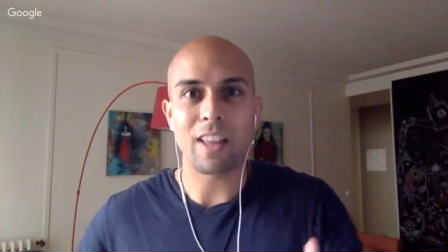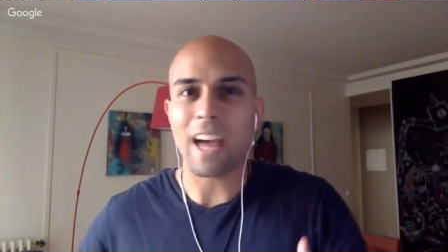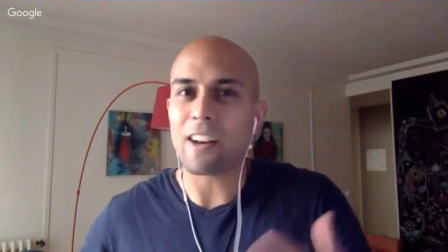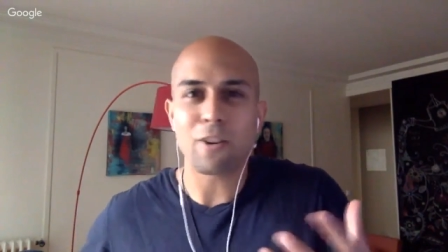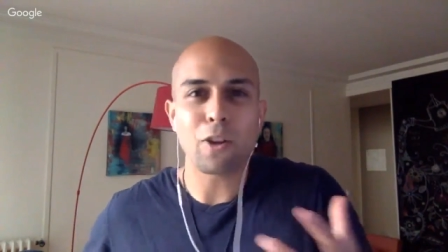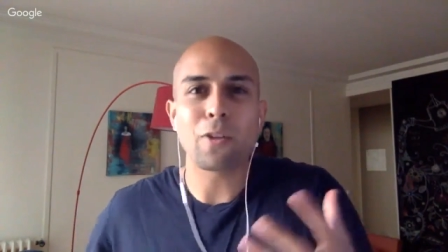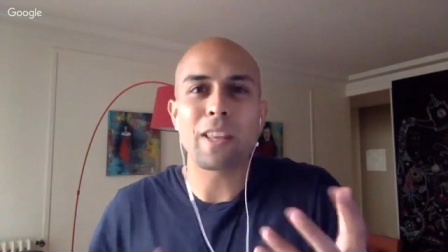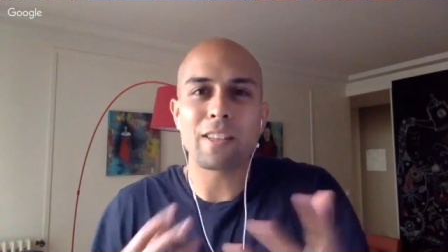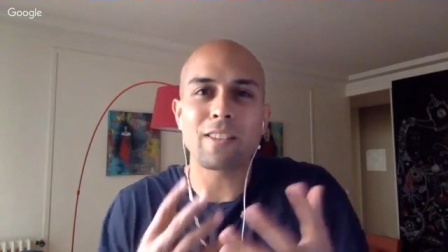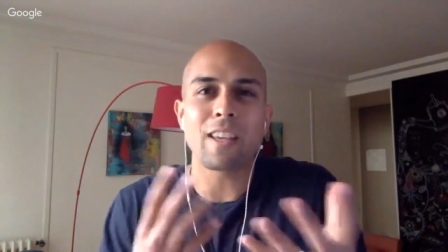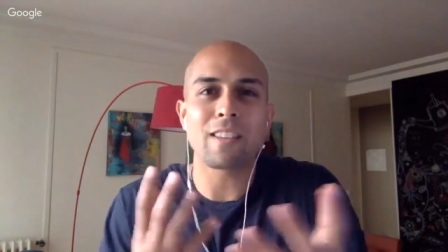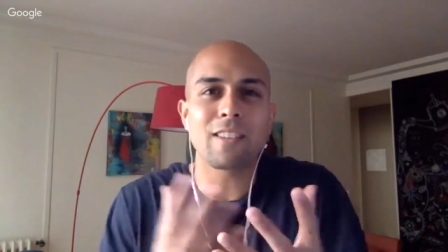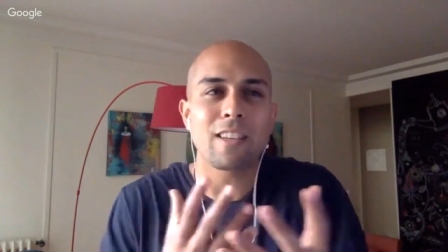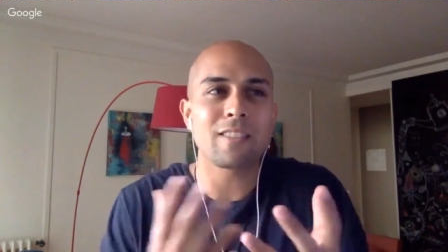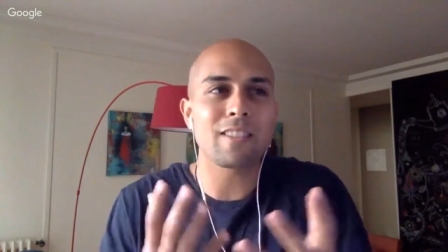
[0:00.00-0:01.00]
I don't know. That's
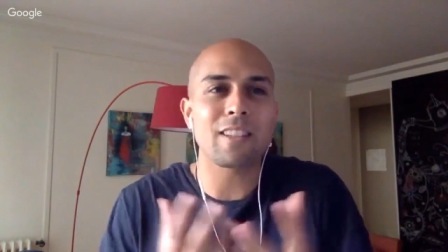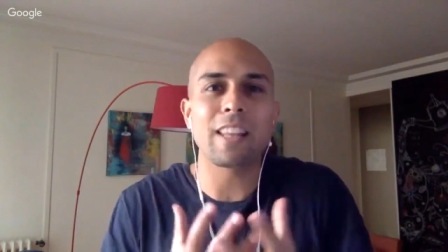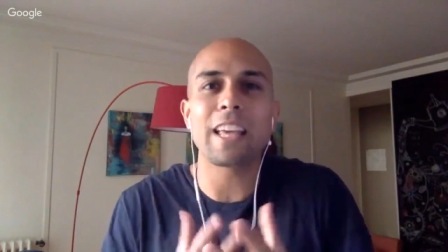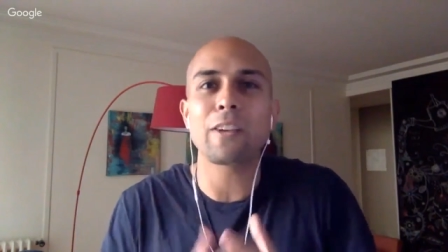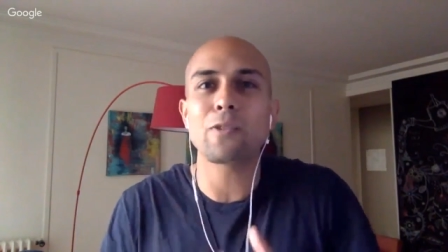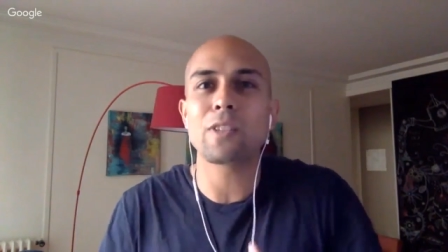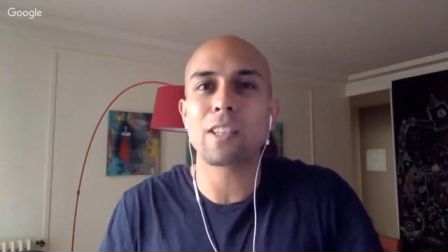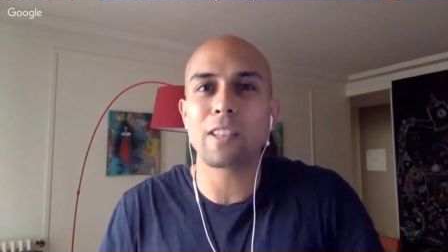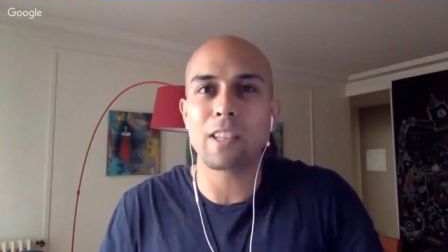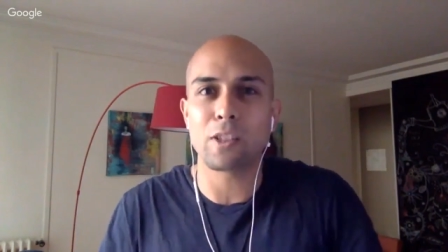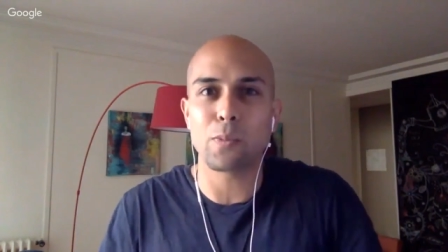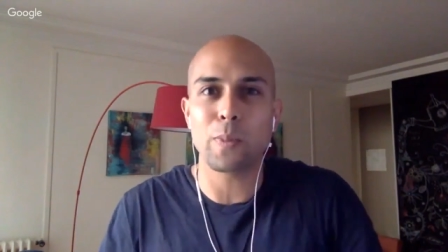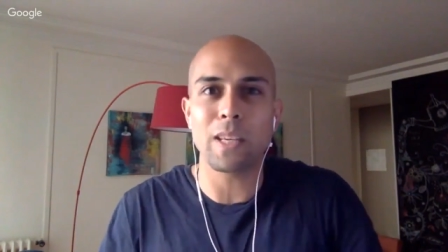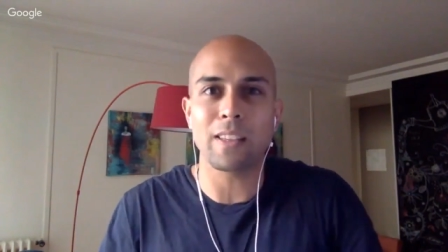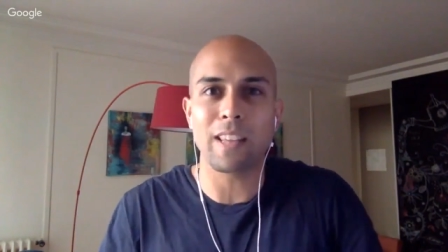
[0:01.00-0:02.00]
it's, it's the language that they
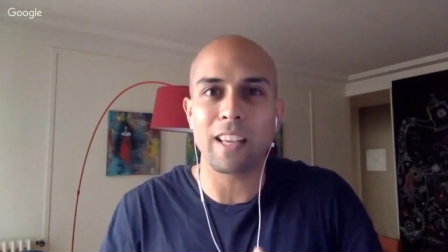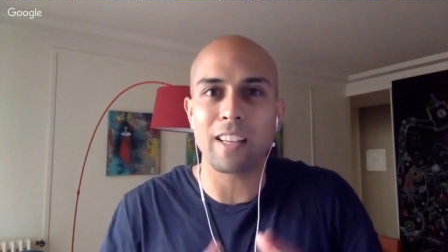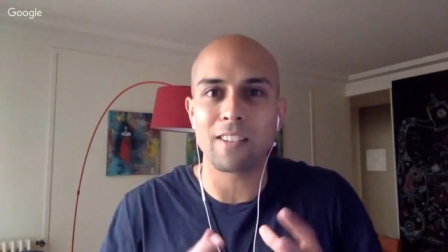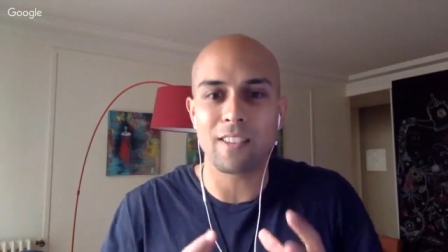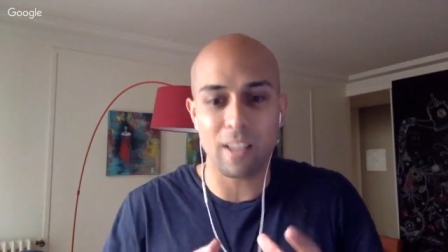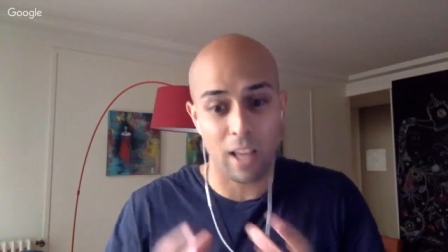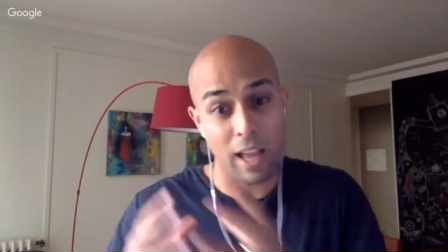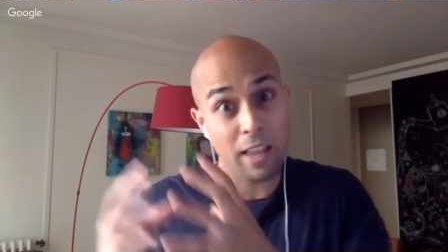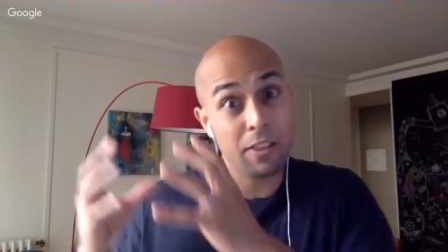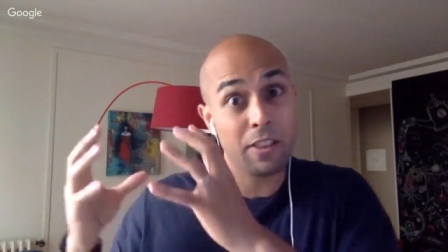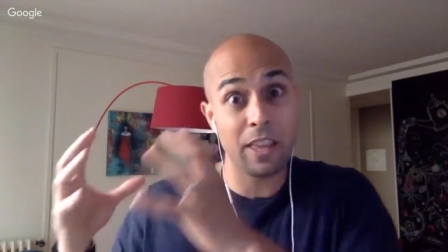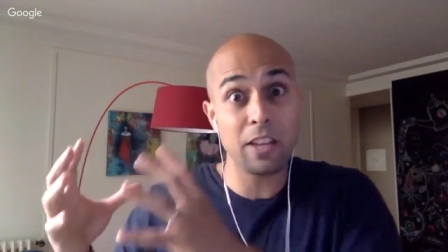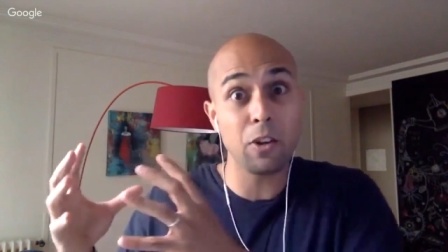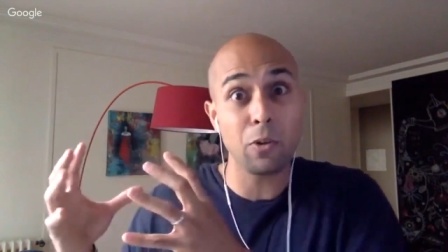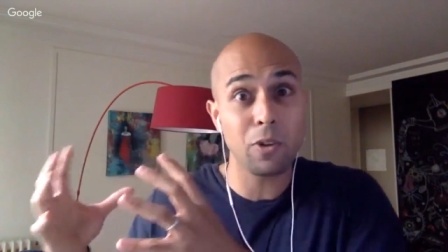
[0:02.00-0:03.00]
speak. They can see. I,
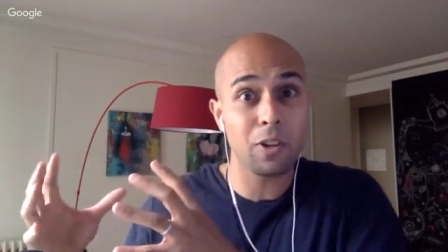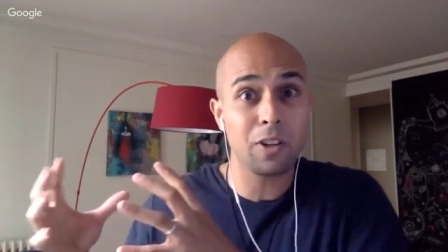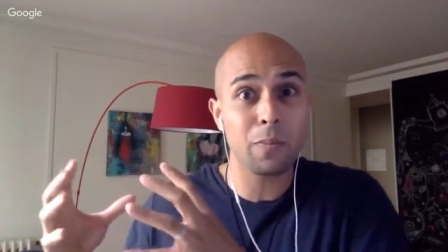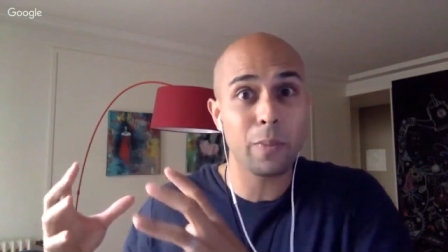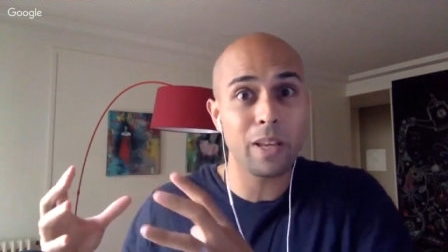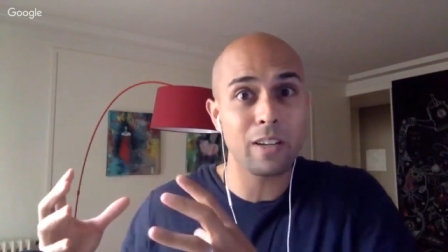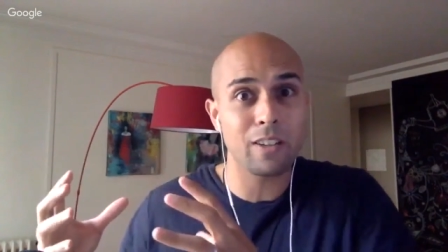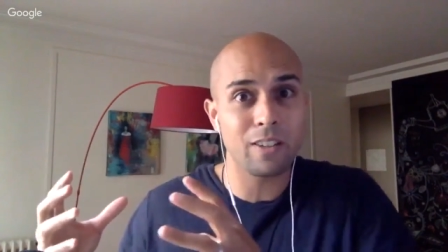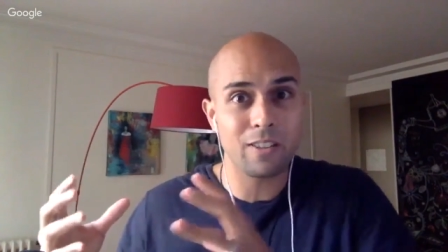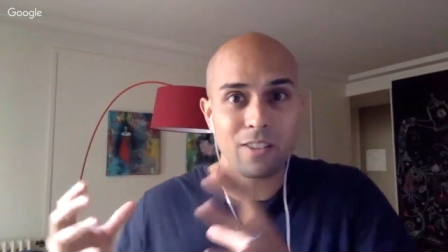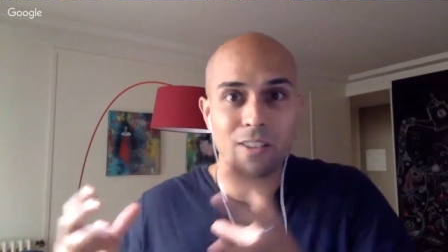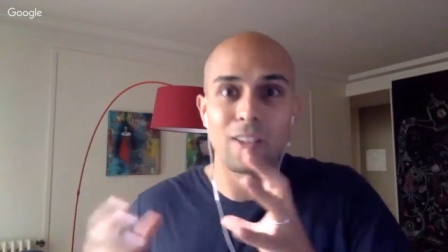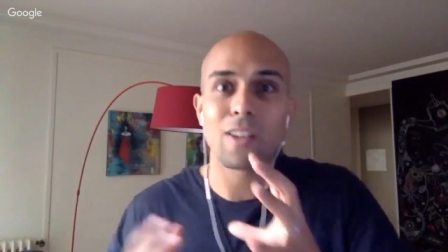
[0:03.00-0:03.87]
they know their competitors.